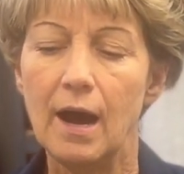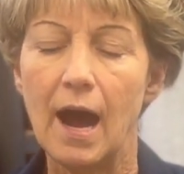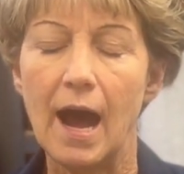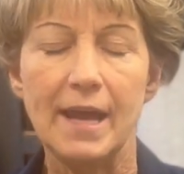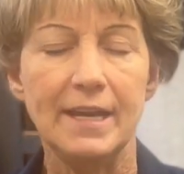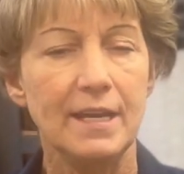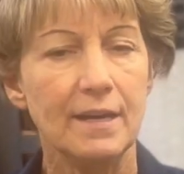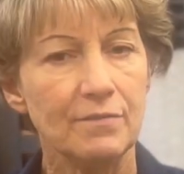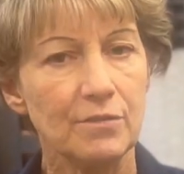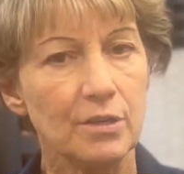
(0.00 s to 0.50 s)

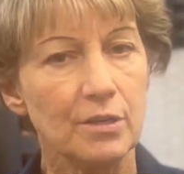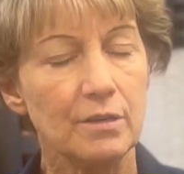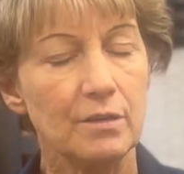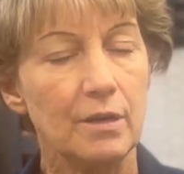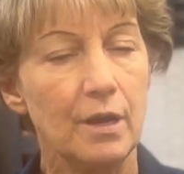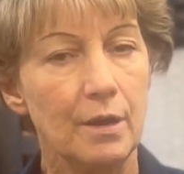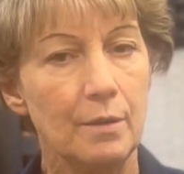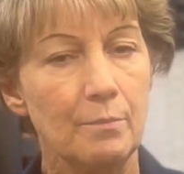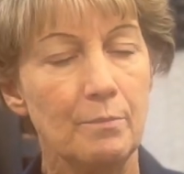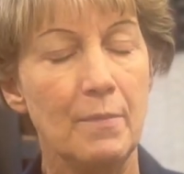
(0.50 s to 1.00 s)
I never
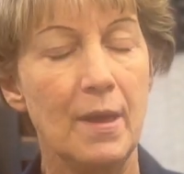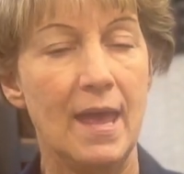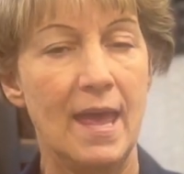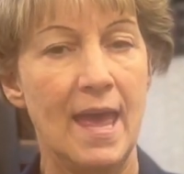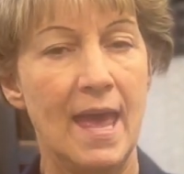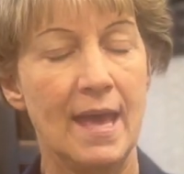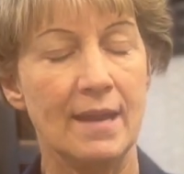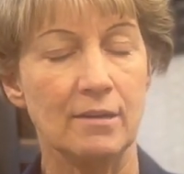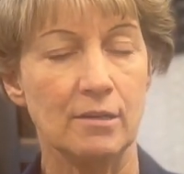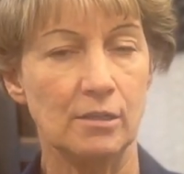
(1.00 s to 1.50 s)
uh,
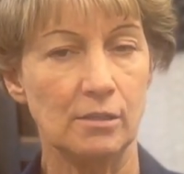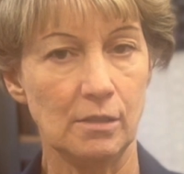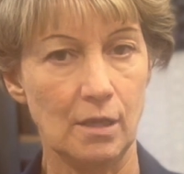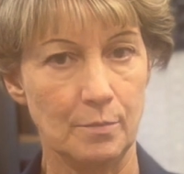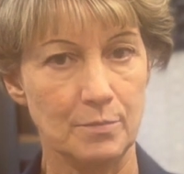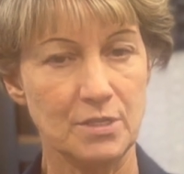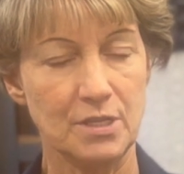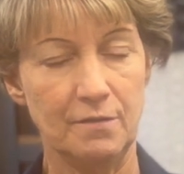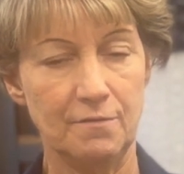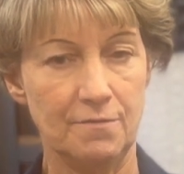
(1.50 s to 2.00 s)
had a
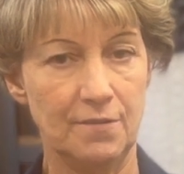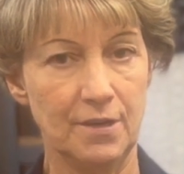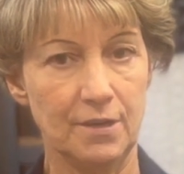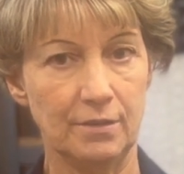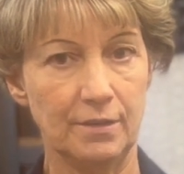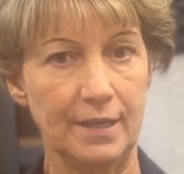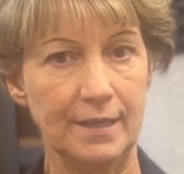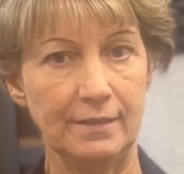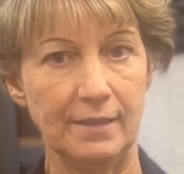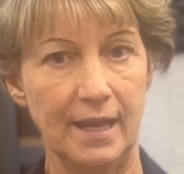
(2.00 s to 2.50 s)
clumsy
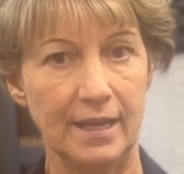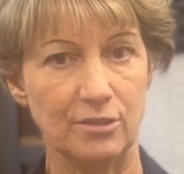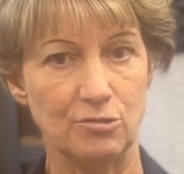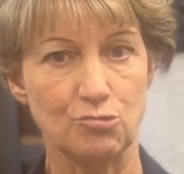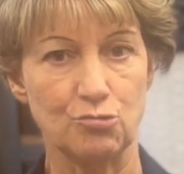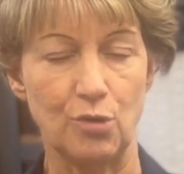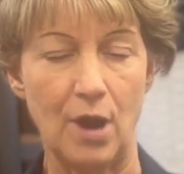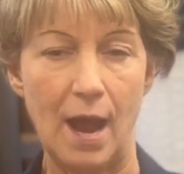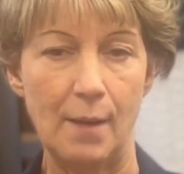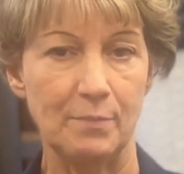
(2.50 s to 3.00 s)
feeling like
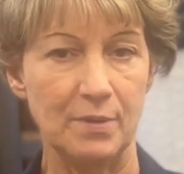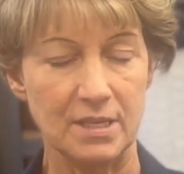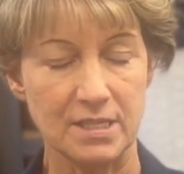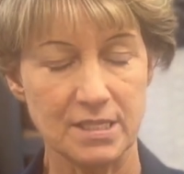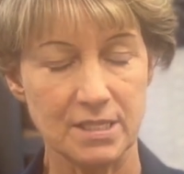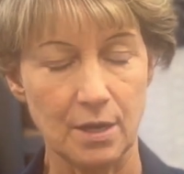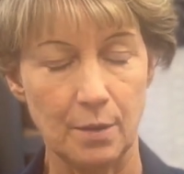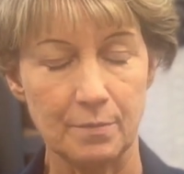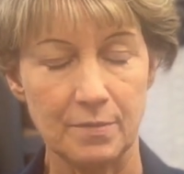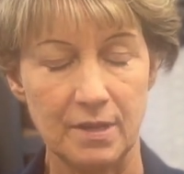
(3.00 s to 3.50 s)
dropping
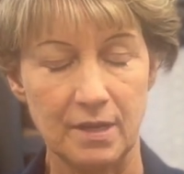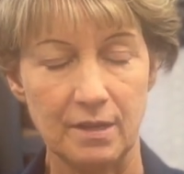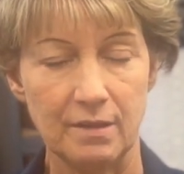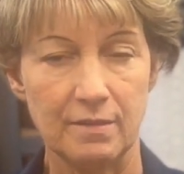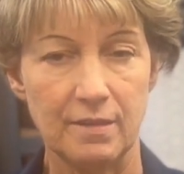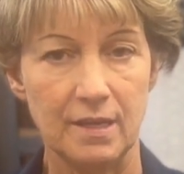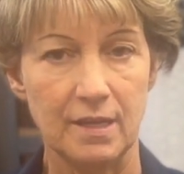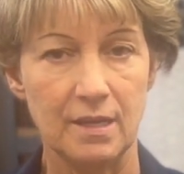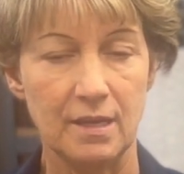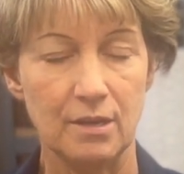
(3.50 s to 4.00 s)

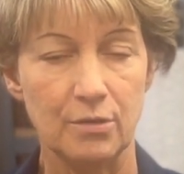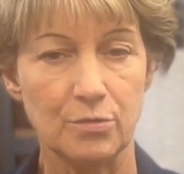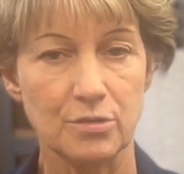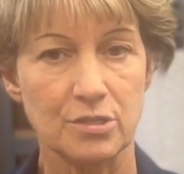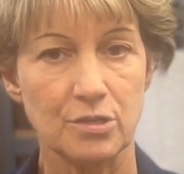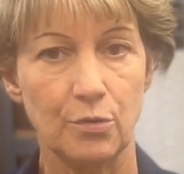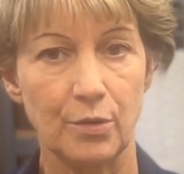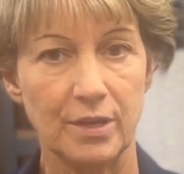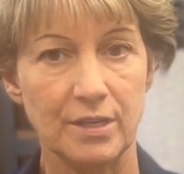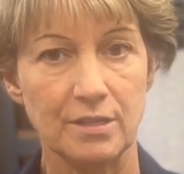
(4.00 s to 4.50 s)
something, thinking it
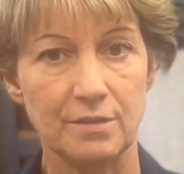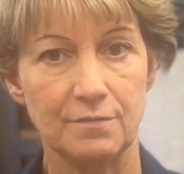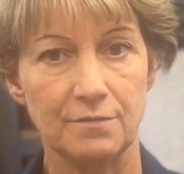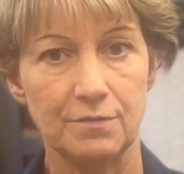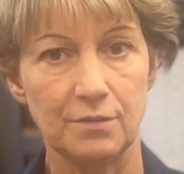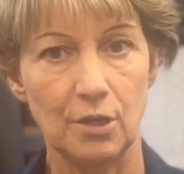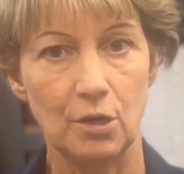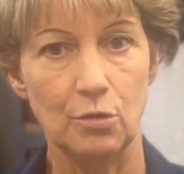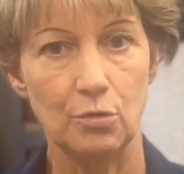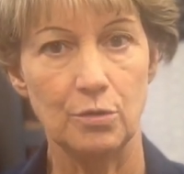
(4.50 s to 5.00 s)
was going to
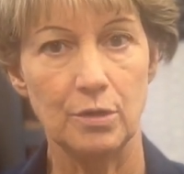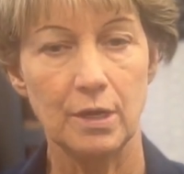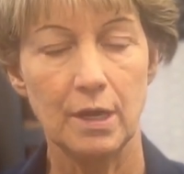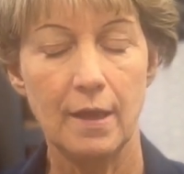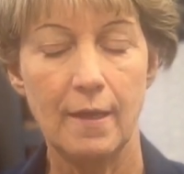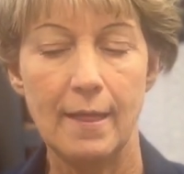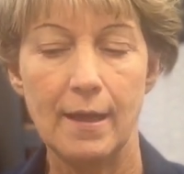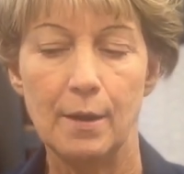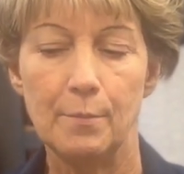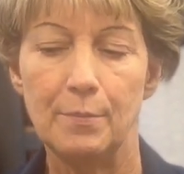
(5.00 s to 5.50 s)
float.
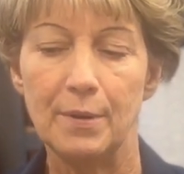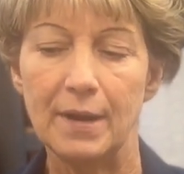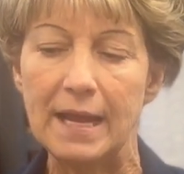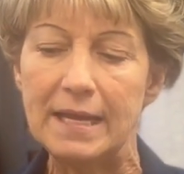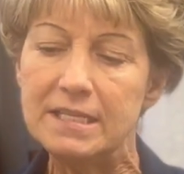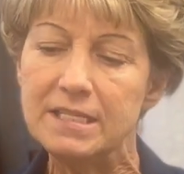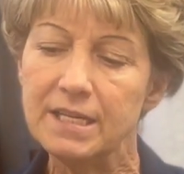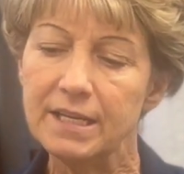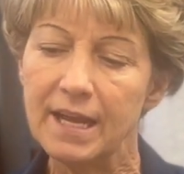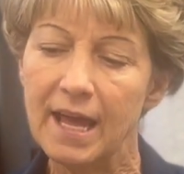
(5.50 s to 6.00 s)
But
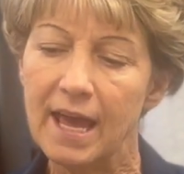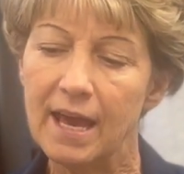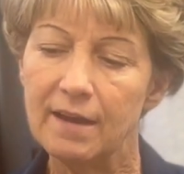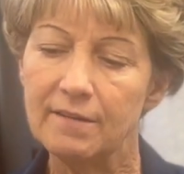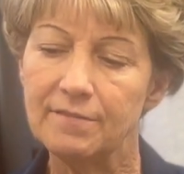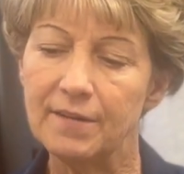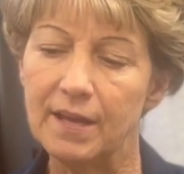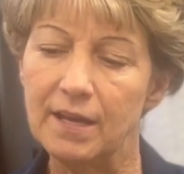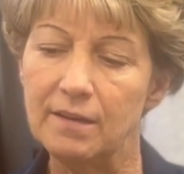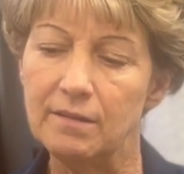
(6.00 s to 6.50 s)
I did
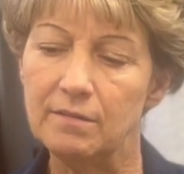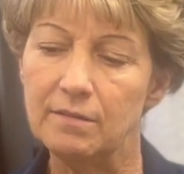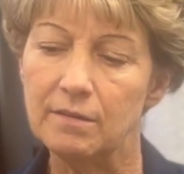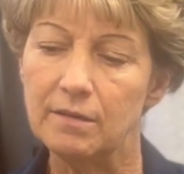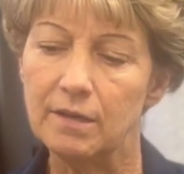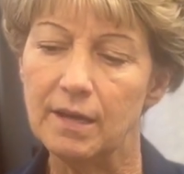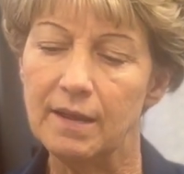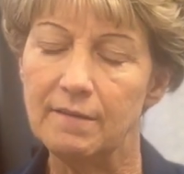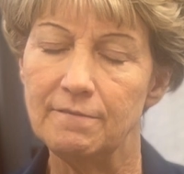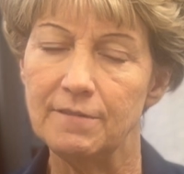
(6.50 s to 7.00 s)
have a,
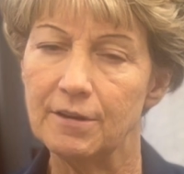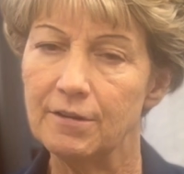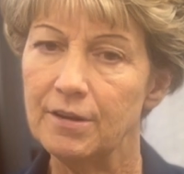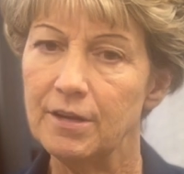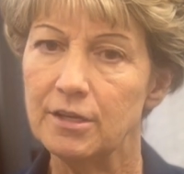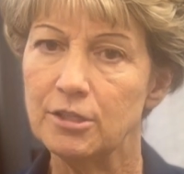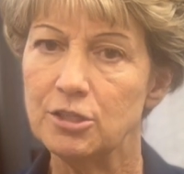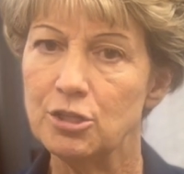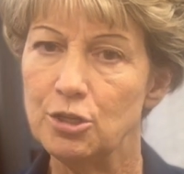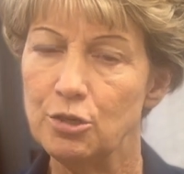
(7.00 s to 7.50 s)
a very
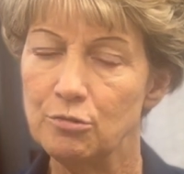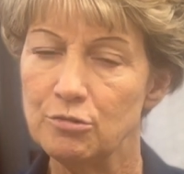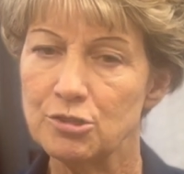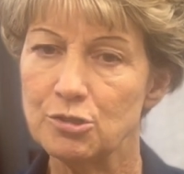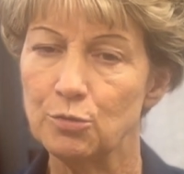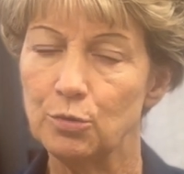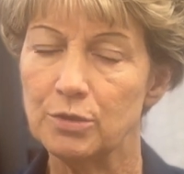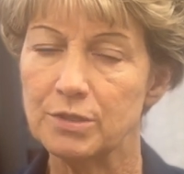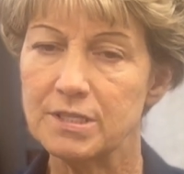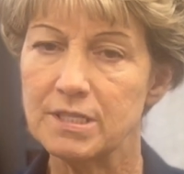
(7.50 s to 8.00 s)

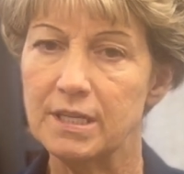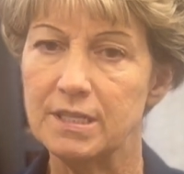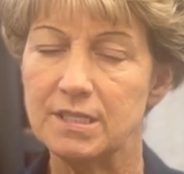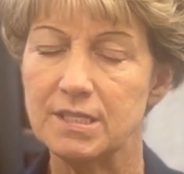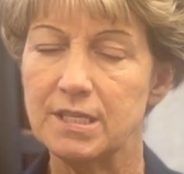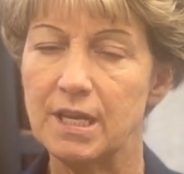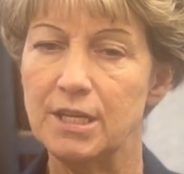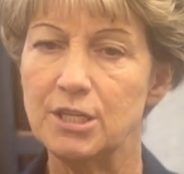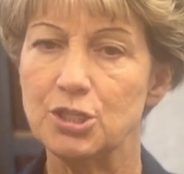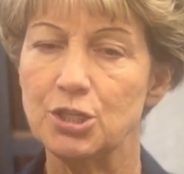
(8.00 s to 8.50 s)
unusual
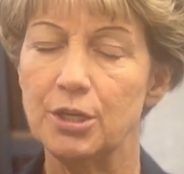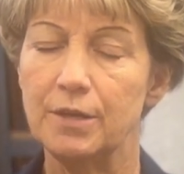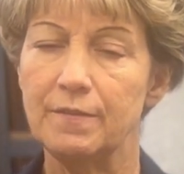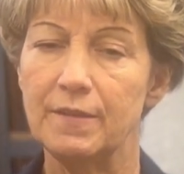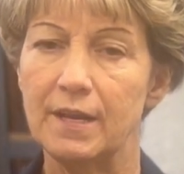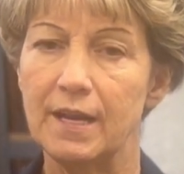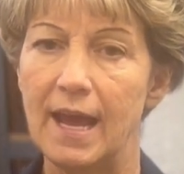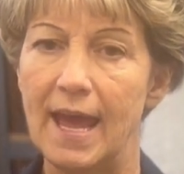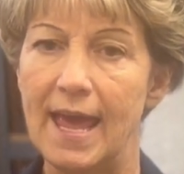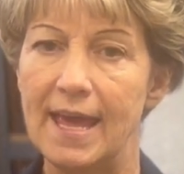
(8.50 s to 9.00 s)
sensation
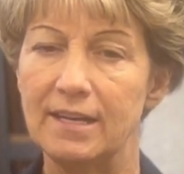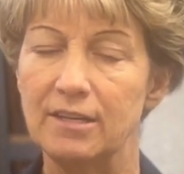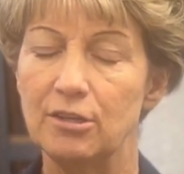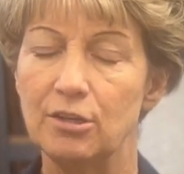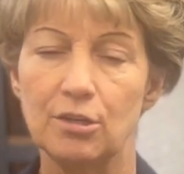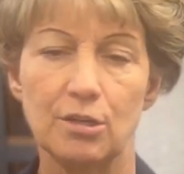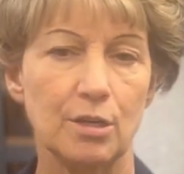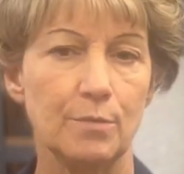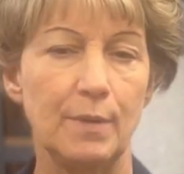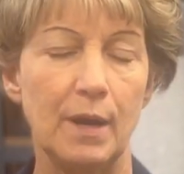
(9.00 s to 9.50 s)
that I
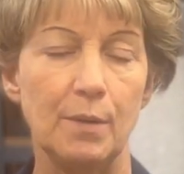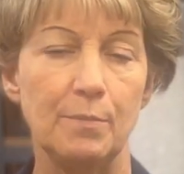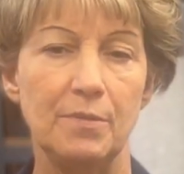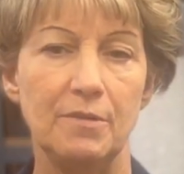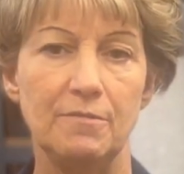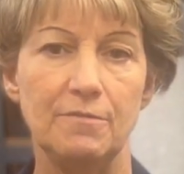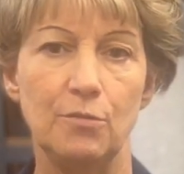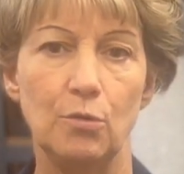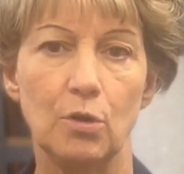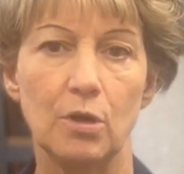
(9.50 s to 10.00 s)
hadn't heard about
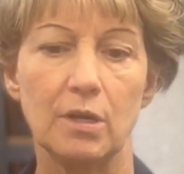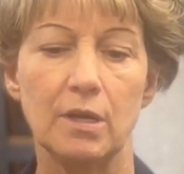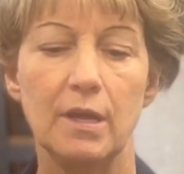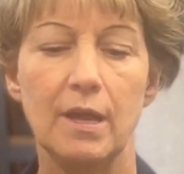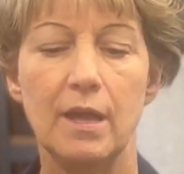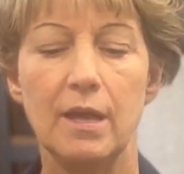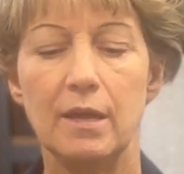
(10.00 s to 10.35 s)
before.